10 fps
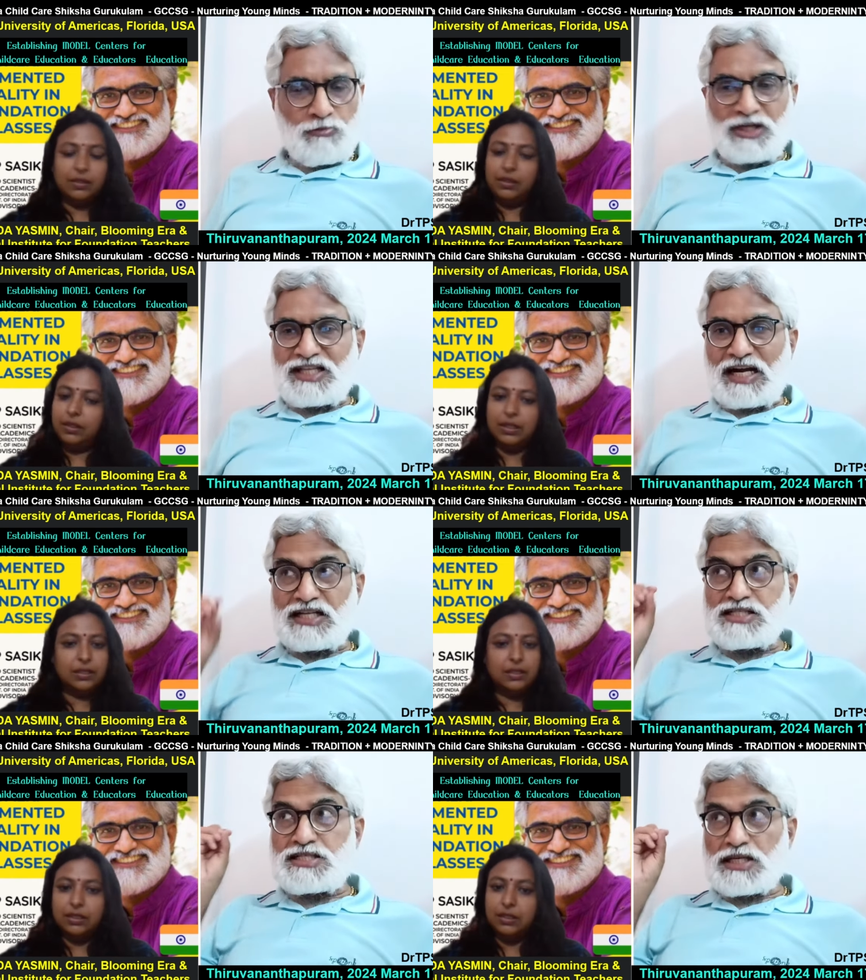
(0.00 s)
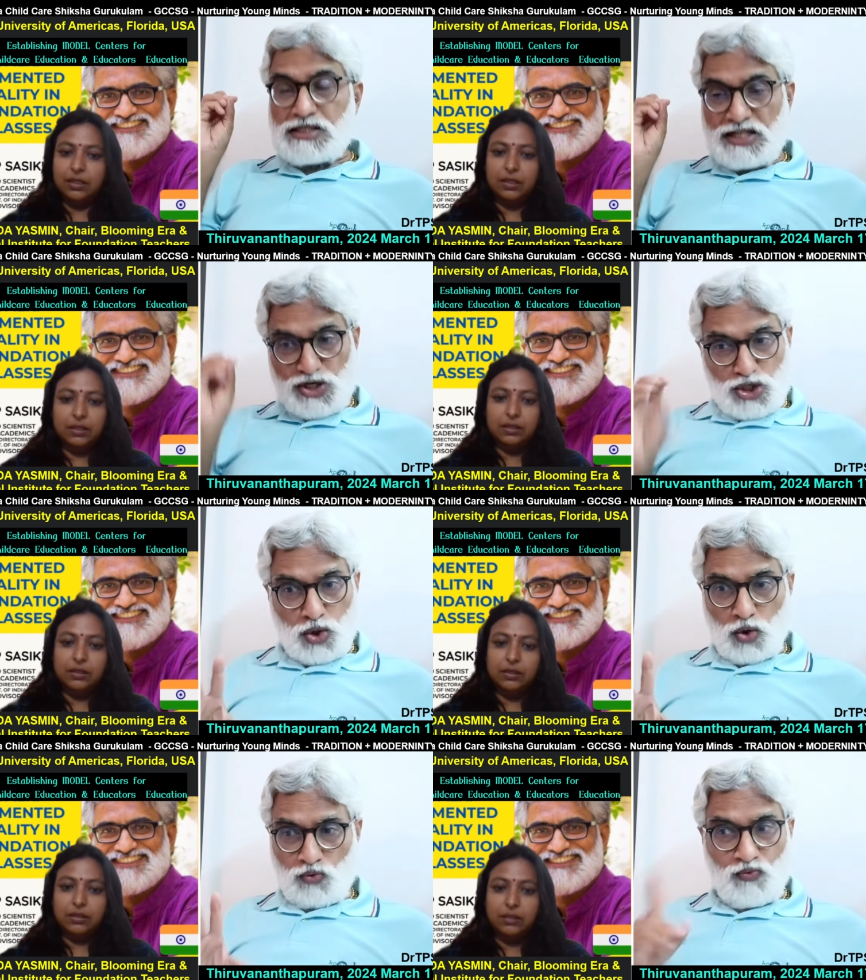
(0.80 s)
Speaker 1: but that is just a
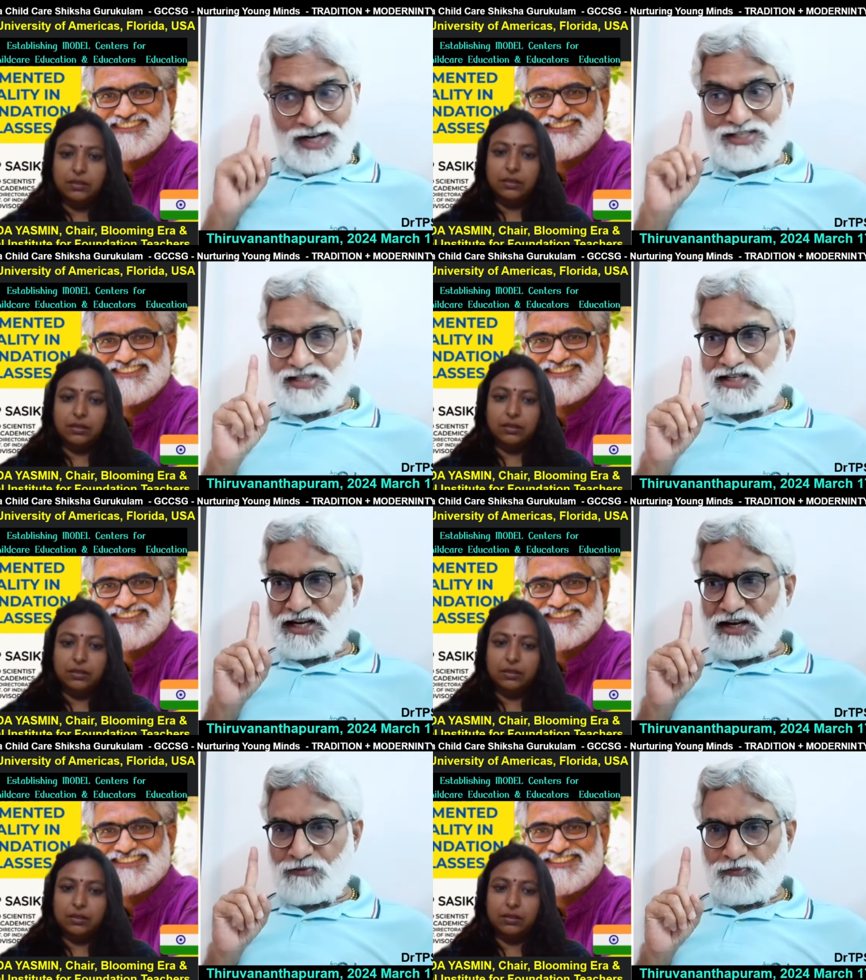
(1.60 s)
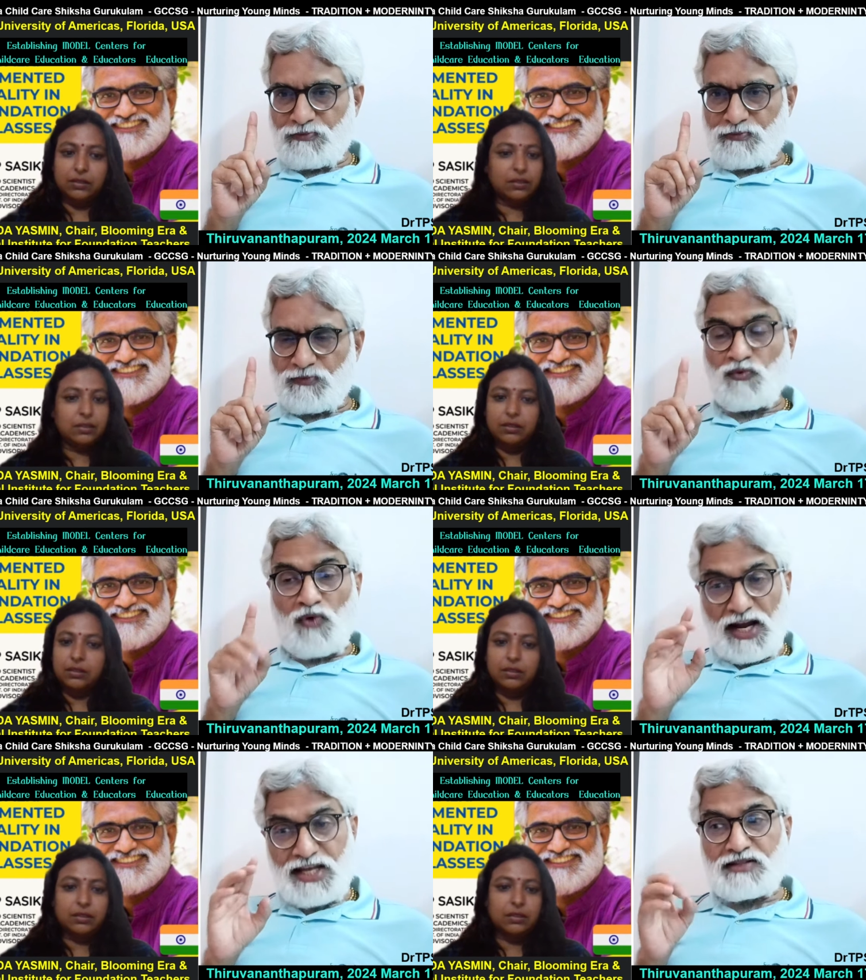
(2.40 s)
show once in a
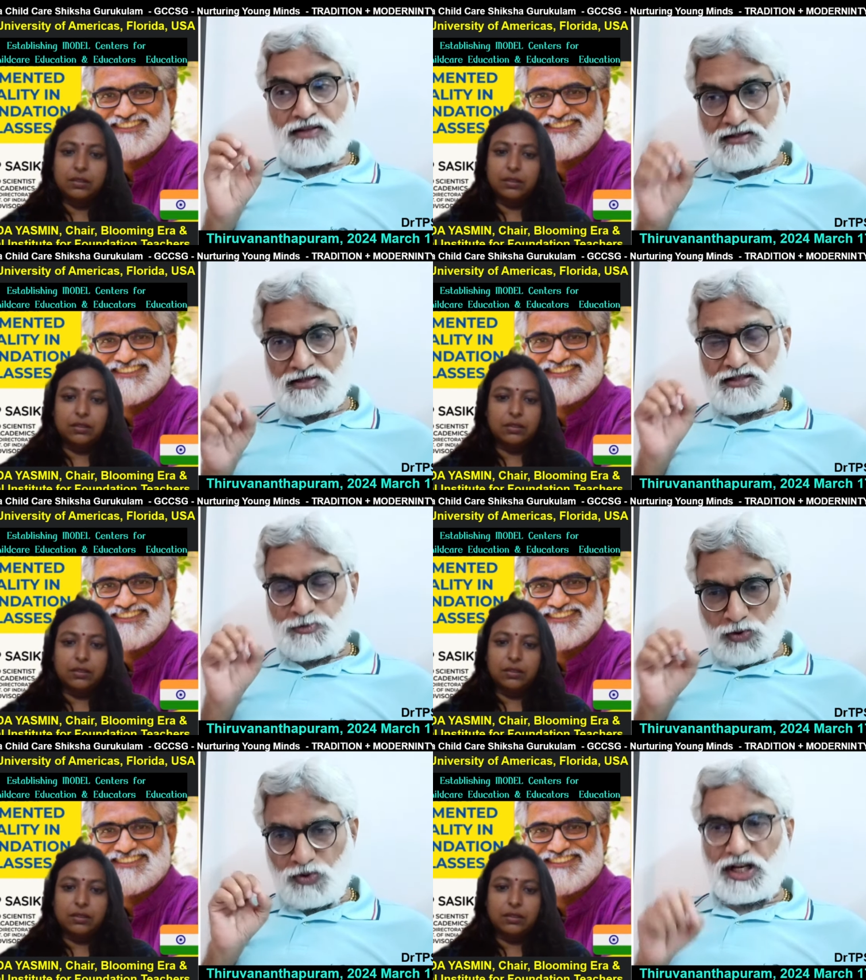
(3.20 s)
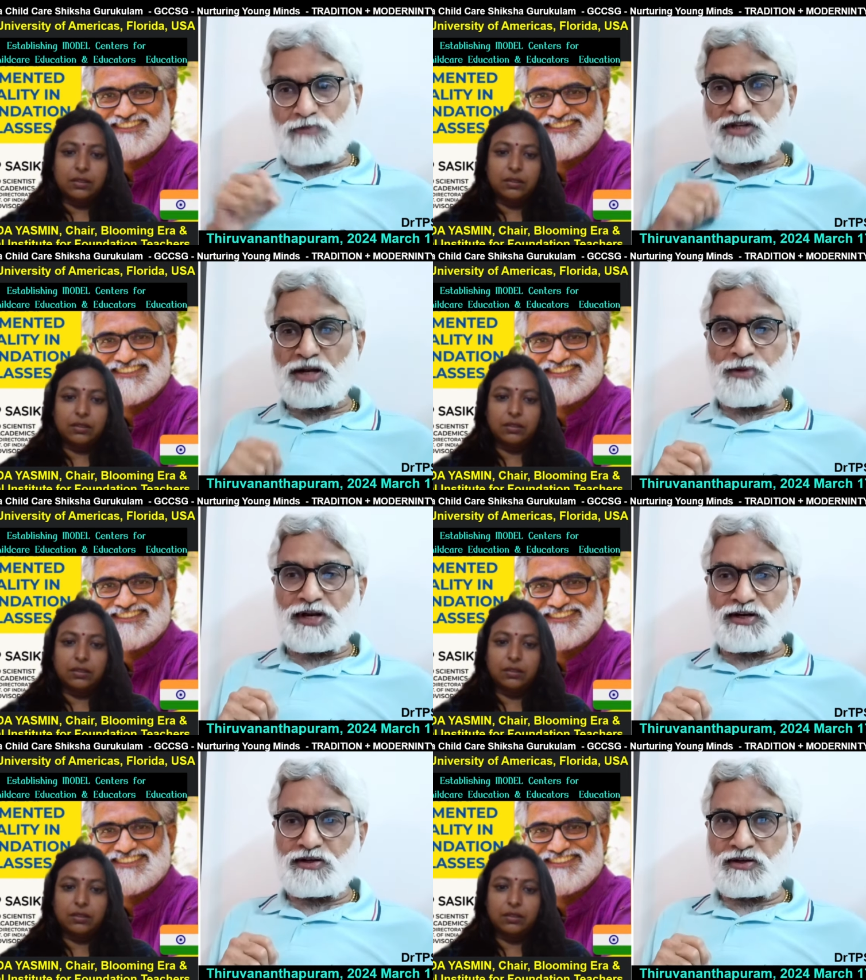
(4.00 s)
why that such programs are
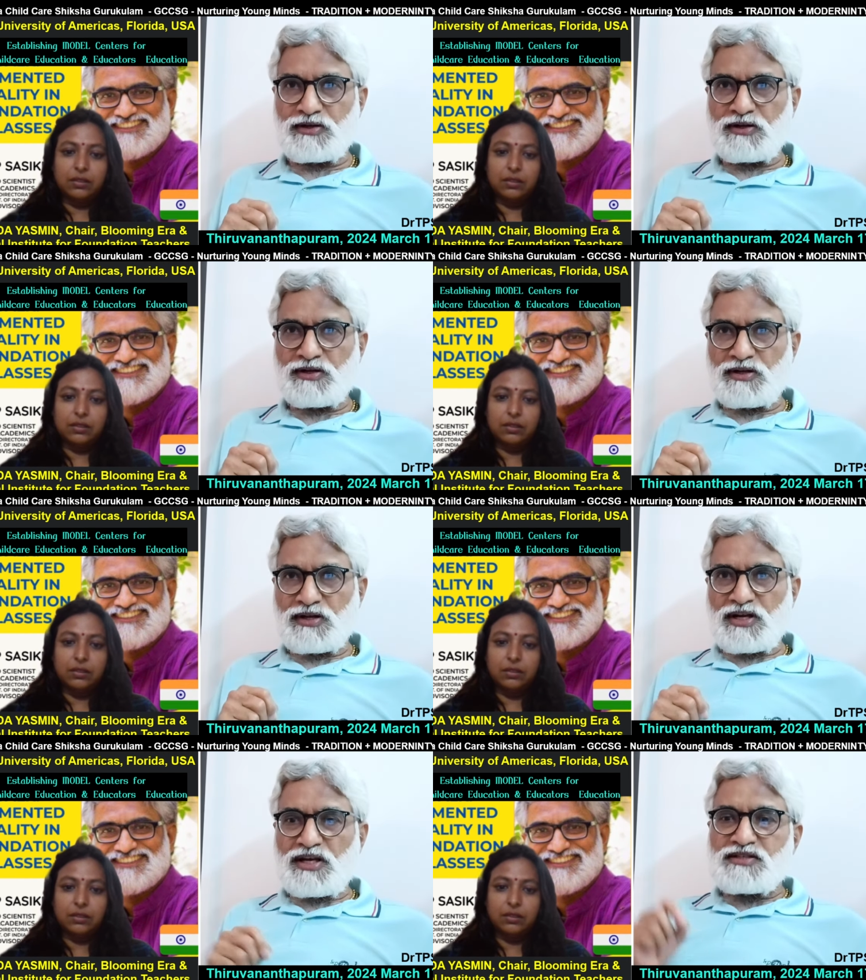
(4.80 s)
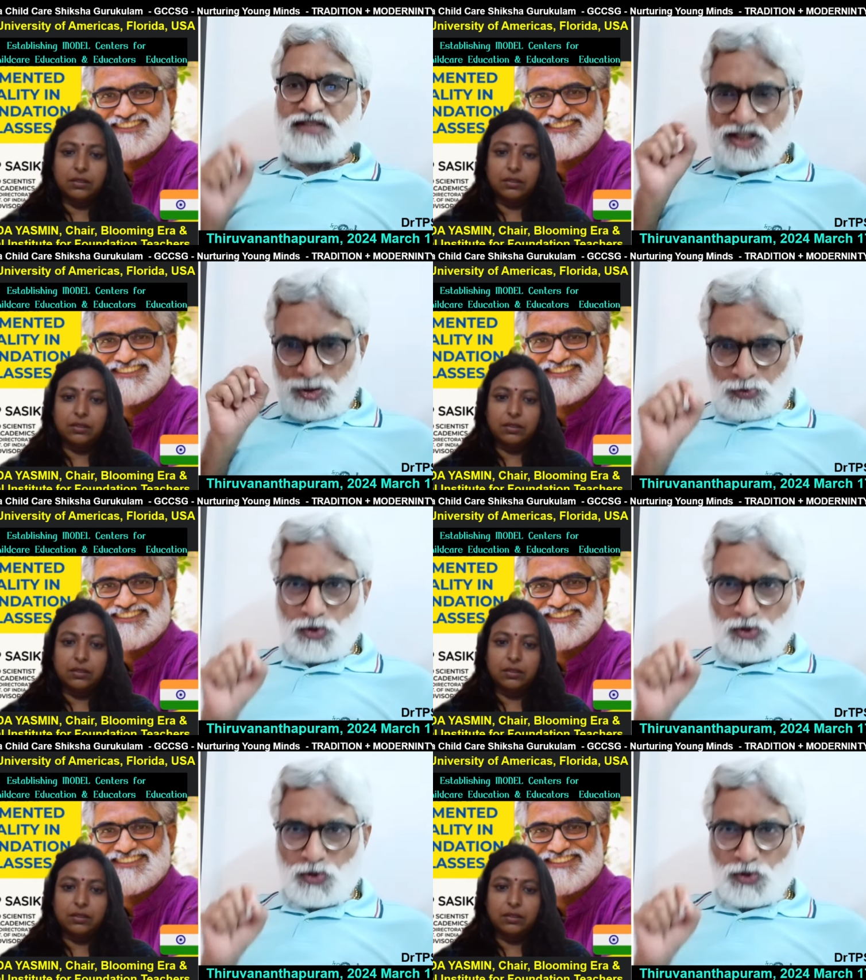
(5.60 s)
made such